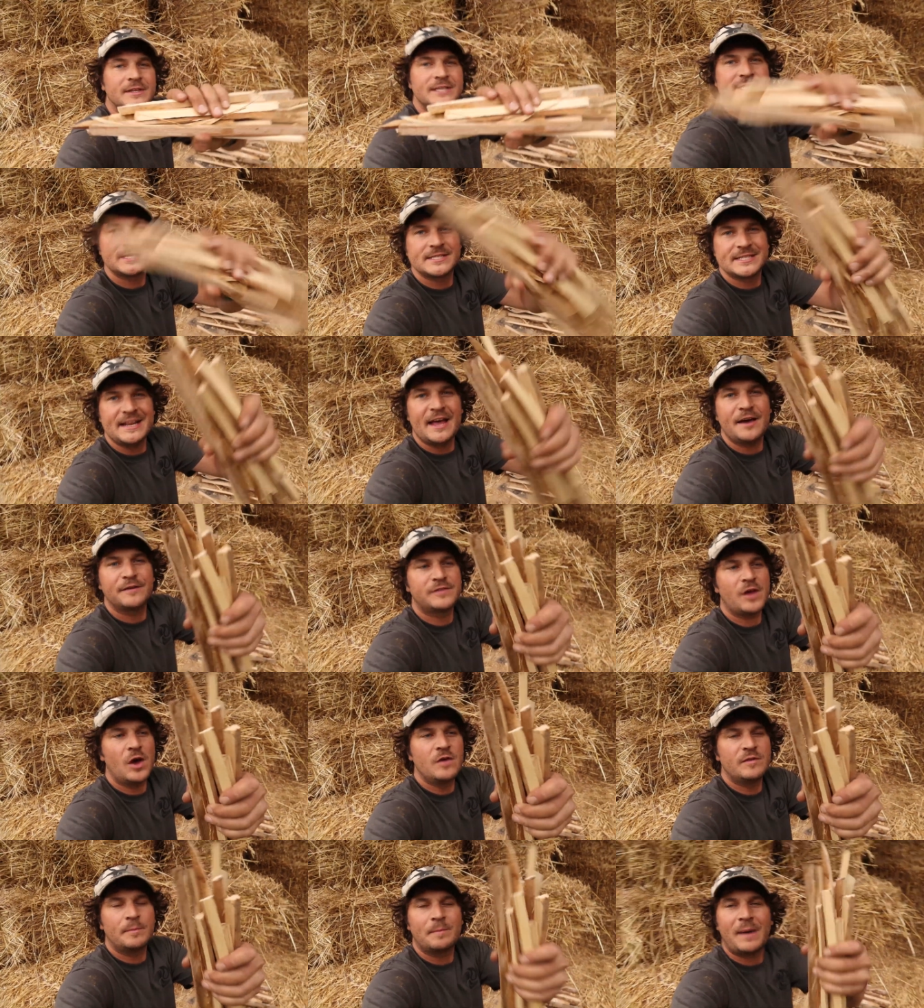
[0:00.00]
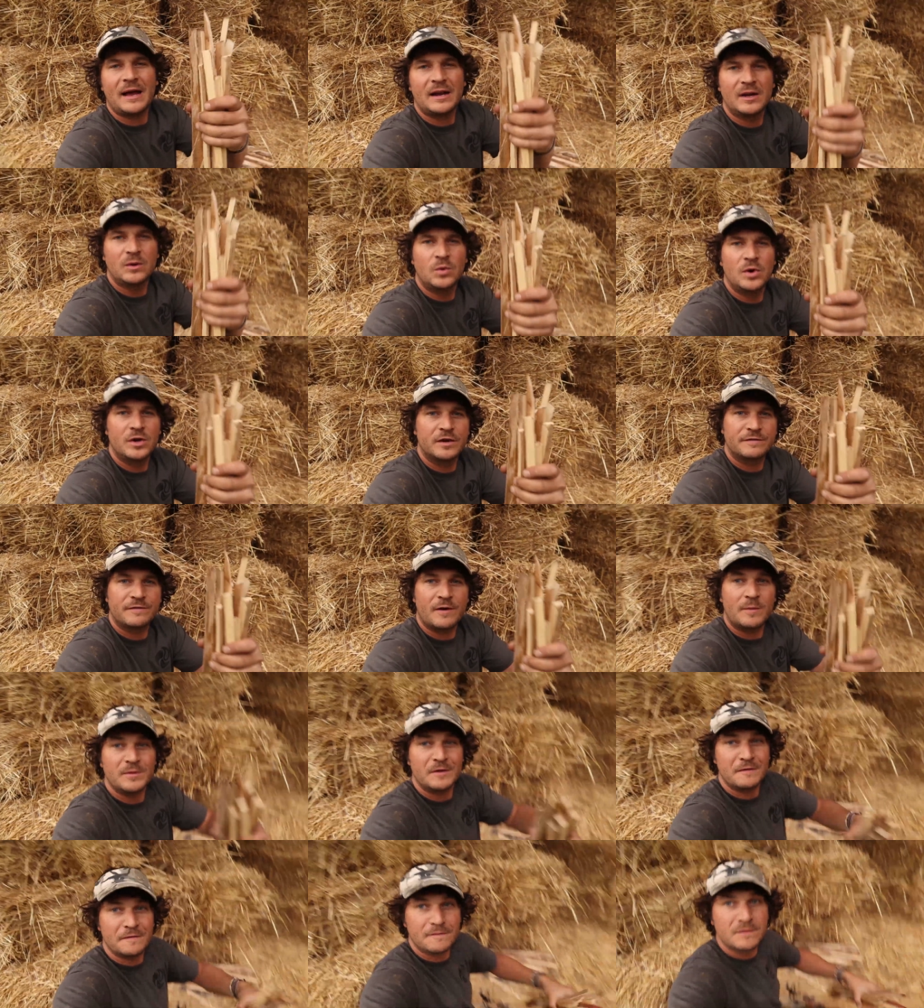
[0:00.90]
This is leftover pallet wood
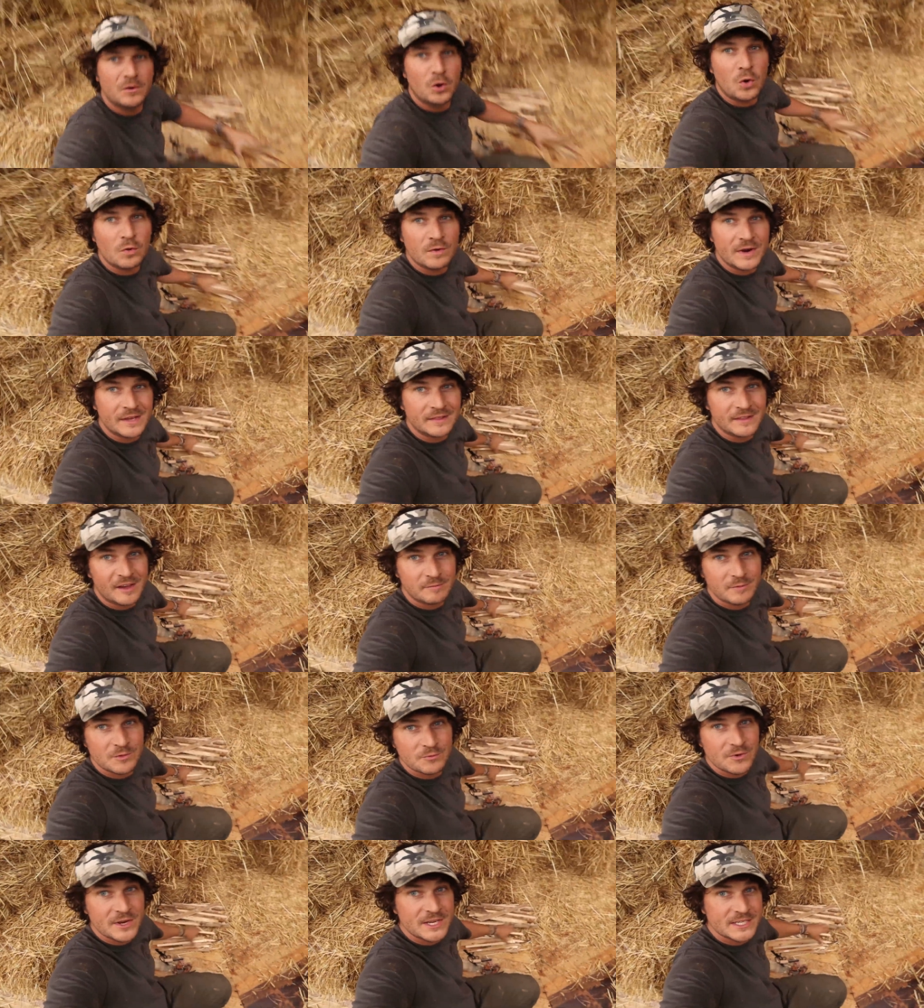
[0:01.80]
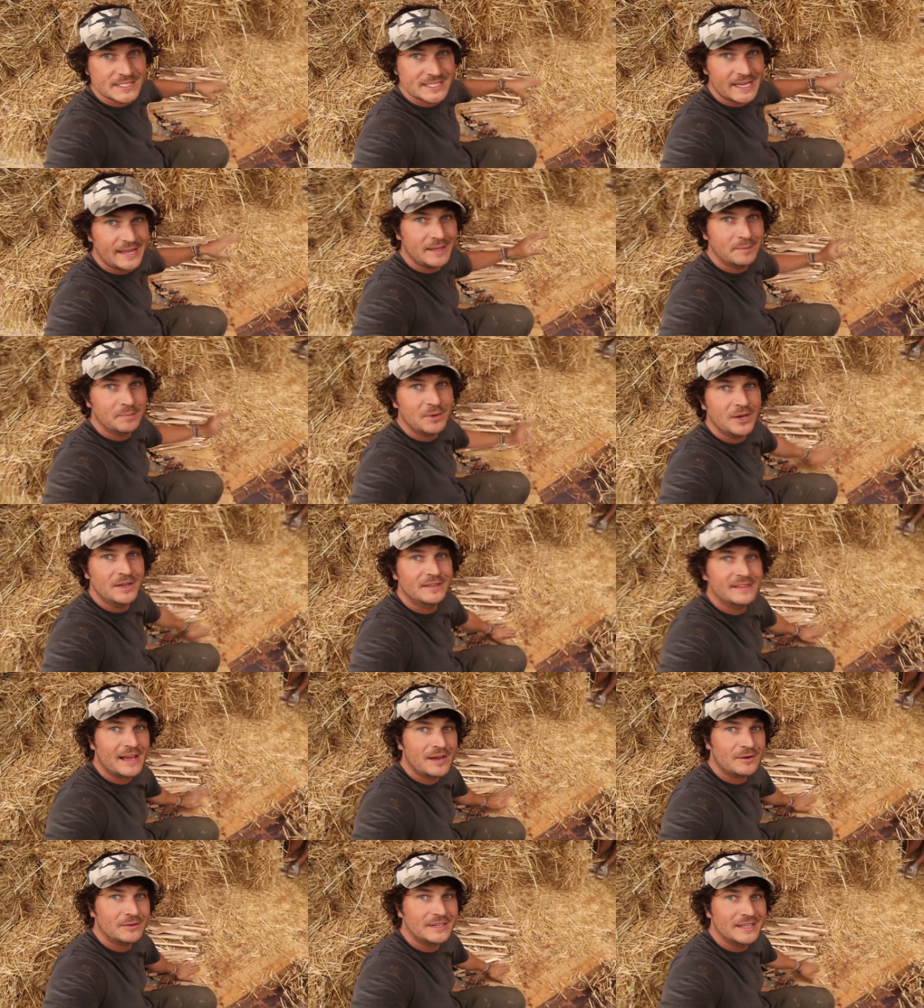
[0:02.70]
from the flooring that I've been recently putting
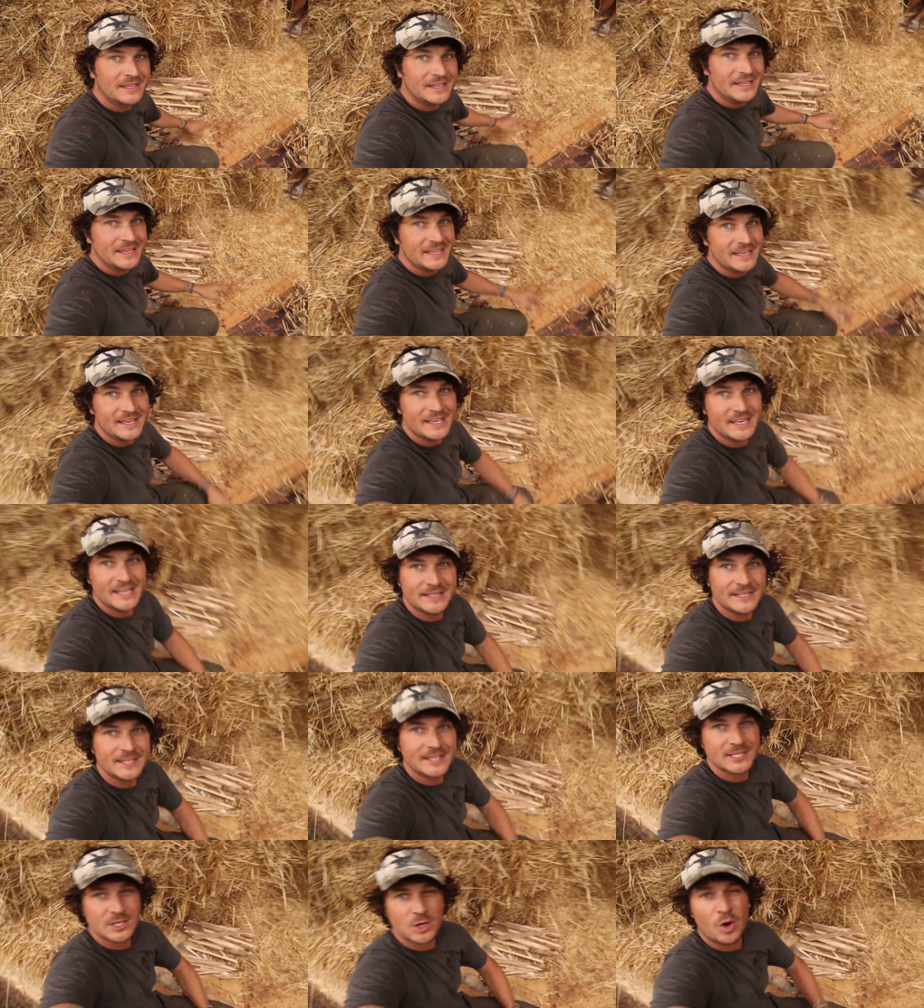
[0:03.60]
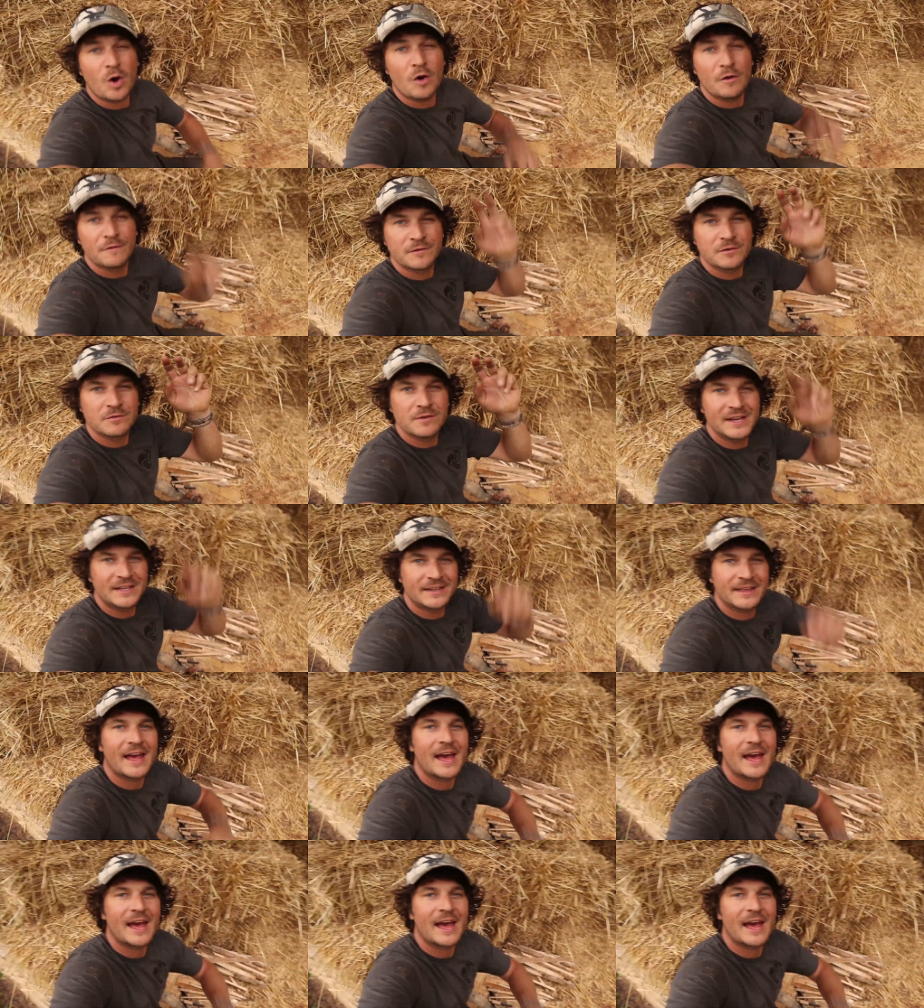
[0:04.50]
down in this off-grid